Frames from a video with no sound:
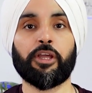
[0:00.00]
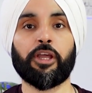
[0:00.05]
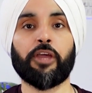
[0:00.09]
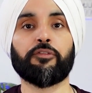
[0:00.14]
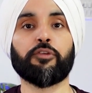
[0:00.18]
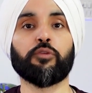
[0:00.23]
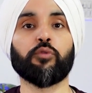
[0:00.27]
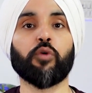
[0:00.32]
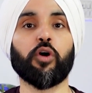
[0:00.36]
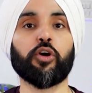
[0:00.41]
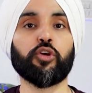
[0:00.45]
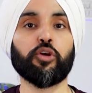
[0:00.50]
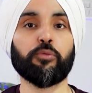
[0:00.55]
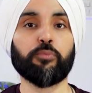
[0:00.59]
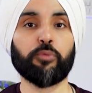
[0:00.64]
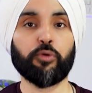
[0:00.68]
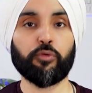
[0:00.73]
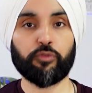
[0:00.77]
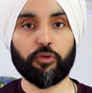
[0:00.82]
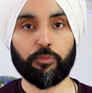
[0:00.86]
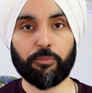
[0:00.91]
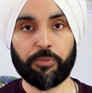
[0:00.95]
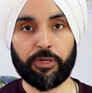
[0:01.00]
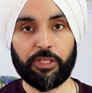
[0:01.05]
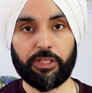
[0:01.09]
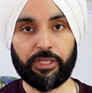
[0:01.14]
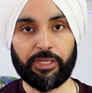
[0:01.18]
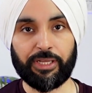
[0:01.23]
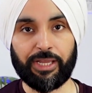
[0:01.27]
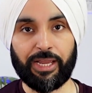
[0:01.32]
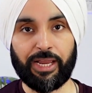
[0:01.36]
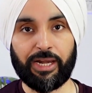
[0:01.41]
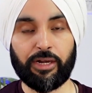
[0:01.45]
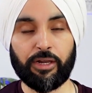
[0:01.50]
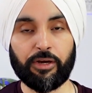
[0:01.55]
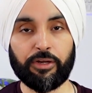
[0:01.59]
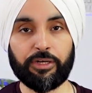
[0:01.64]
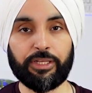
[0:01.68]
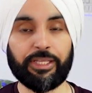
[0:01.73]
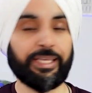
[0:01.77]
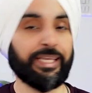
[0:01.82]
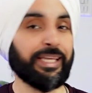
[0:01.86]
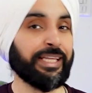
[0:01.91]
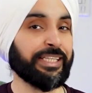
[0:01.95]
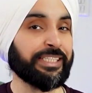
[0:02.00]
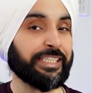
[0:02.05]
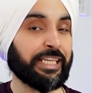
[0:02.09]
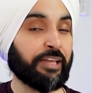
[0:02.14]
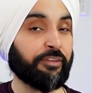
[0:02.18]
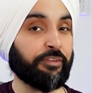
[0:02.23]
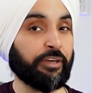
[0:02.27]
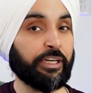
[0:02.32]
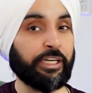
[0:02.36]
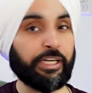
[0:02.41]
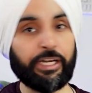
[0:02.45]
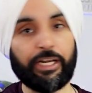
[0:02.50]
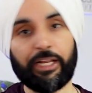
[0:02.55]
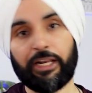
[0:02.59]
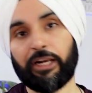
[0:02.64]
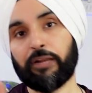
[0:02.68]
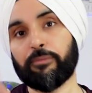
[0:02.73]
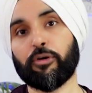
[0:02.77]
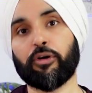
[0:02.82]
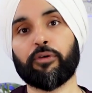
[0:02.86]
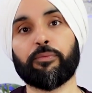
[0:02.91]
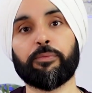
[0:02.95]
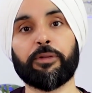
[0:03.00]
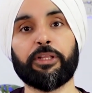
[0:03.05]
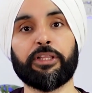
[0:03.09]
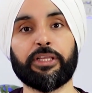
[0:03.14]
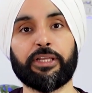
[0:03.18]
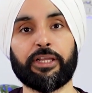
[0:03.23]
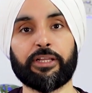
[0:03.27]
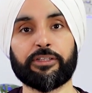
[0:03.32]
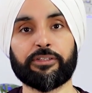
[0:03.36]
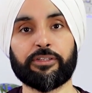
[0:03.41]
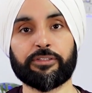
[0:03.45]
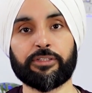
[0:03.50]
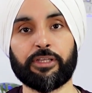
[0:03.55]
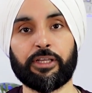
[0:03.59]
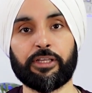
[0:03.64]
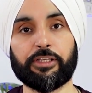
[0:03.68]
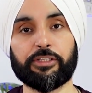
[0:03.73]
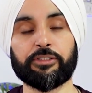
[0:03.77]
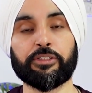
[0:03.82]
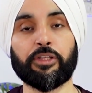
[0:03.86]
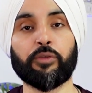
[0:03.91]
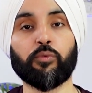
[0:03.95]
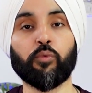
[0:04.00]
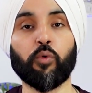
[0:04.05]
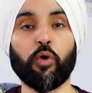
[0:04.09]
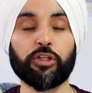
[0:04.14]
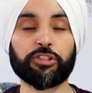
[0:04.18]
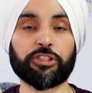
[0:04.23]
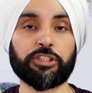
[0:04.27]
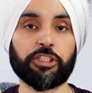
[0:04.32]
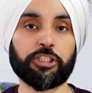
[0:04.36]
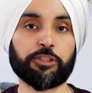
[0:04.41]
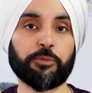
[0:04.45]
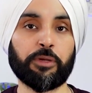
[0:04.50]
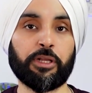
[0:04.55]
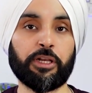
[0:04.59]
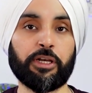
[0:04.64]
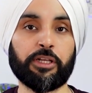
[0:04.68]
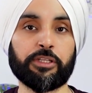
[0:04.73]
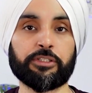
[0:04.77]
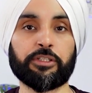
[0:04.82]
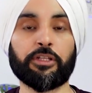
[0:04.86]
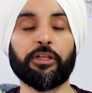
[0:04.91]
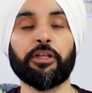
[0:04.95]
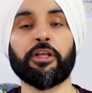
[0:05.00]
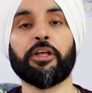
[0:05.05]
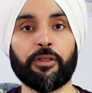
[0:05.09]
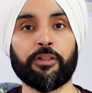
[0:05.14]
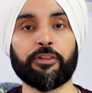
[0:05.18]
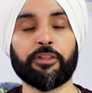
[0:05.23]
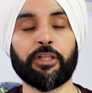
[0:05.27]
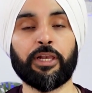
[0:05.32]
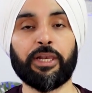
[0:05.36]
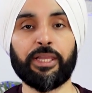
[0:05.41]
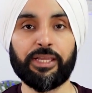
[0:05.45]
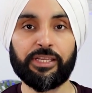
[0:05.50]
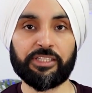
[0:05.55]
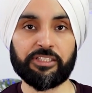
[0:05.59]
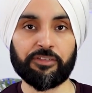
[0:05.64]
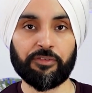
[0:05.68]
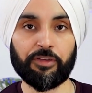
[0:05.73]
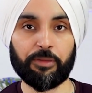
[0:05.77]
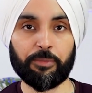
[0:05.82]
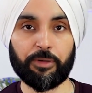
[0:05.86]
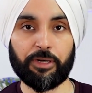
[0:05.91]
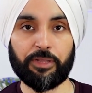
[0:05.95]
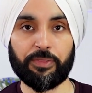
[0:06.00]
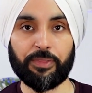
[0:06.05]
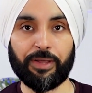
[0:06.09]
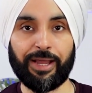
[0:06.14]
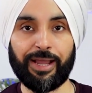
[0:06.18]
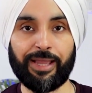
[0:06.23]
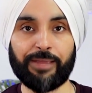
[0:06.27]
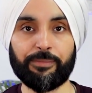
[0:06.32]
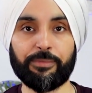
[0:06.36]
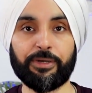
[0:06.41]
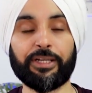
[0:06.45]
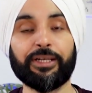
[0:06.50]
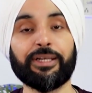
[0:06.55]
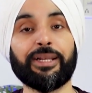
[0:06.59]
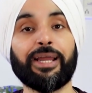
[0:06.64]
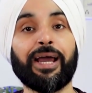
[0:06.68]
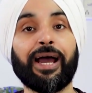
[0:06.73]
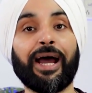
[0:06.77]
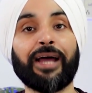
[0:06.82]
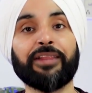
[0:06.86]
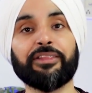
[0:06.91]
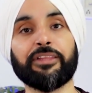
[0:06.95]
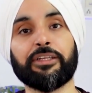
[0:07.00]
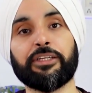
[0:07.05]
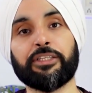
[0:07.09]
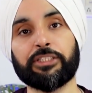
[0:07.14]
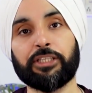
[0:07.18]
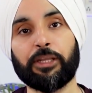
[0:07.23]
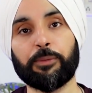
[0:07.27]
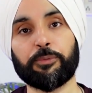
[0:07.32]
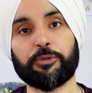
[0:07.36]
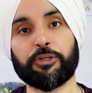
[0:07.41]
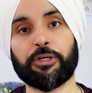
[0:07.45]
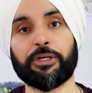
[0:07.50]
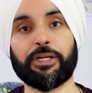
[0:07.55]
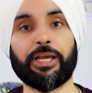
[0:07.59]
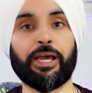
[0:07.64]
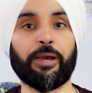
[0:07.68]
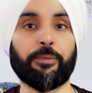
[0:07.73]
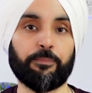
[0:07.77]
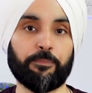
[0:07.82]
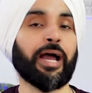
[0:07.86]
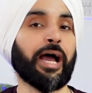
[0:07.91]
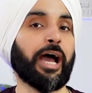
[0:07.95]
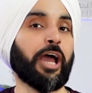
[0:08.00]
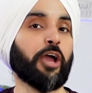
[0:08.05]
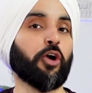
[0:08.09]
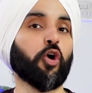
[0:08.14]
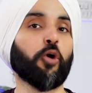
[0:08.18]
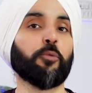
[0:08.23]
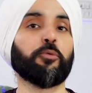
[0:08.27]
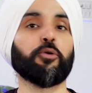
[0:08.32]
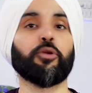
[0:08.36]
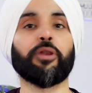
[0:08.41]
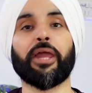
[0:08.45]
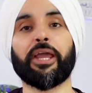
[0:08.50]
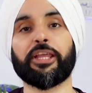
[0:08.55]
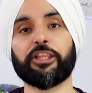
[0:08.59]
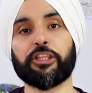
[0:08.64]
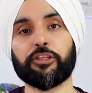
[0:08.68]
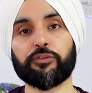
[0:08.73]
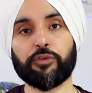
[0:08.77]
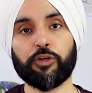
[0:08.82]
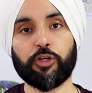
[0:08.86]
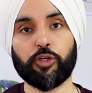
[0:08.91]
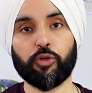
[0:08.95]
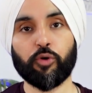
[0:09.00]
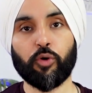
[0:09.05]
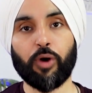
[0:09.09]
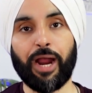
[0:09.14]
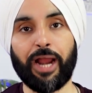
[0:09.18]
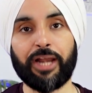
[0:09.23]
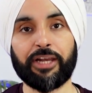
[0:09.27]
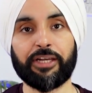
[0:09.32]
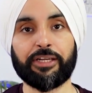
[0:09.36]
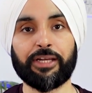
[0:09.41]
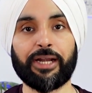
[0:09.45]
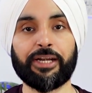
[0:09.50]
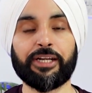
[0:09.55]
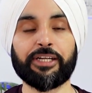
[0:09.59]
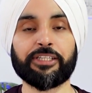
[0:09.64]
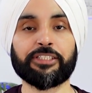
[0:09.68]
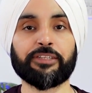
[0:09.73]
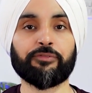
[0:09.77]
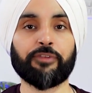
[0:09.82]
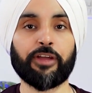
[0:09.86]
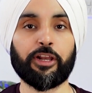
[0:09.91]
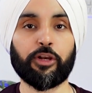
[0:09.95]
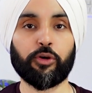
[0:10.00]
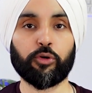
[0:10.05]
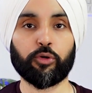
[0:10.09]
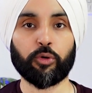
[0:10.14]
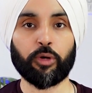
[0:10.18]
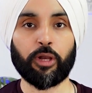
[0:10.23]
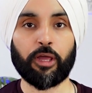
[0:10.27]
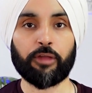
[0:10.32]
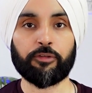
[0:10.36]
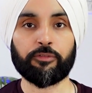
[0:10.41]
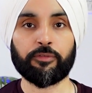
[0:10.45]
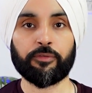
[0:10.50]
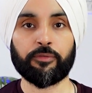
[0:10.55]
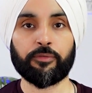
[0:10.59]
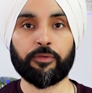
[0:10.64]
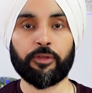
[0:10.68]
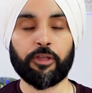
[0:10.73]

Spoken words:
If you want to improve your breathing and learn each and every detail about breathing exercise, then watch this playlist. The link is available in the I button and the description tab. I hope you like this video and it added some value to your life.